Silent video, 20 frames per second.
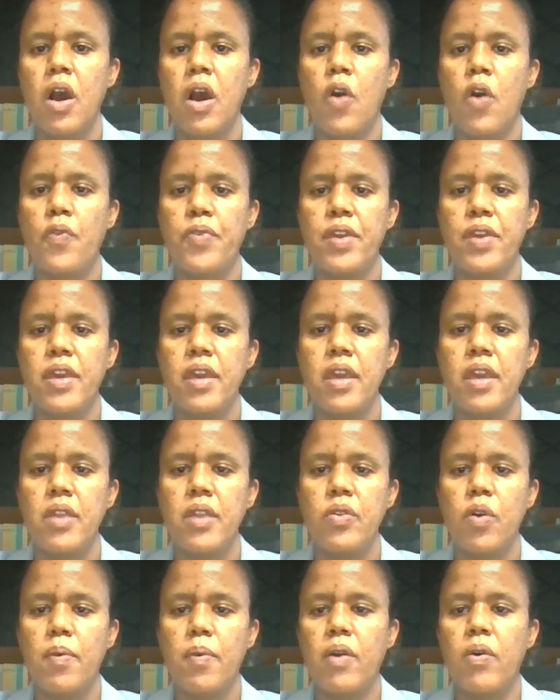of key
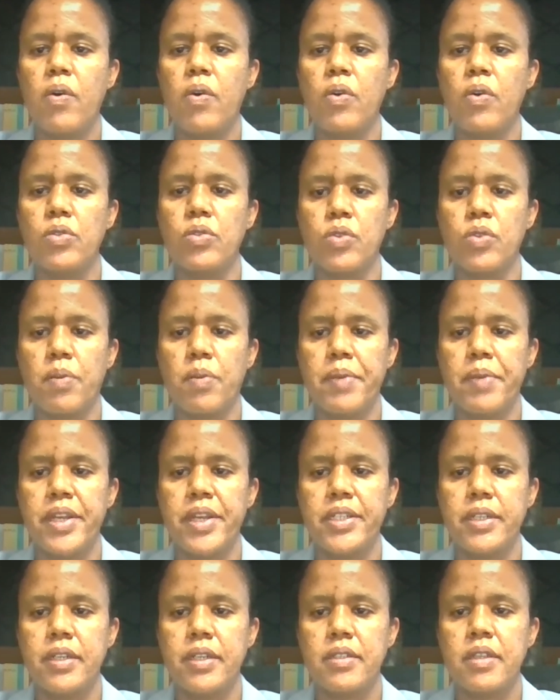tobacco control
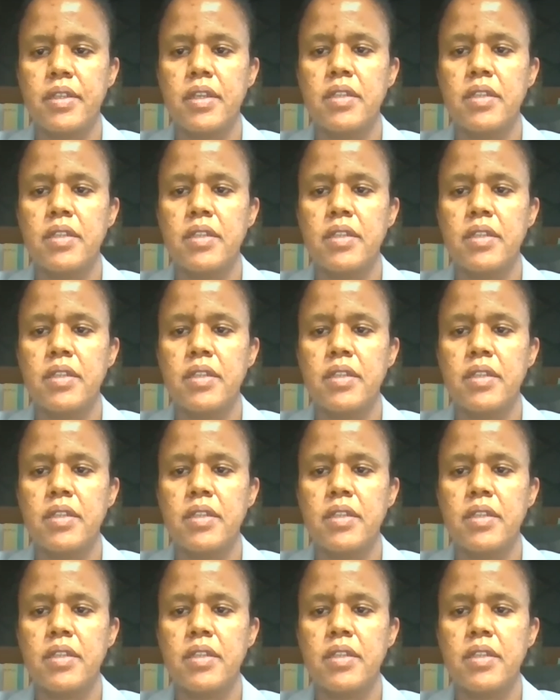measures,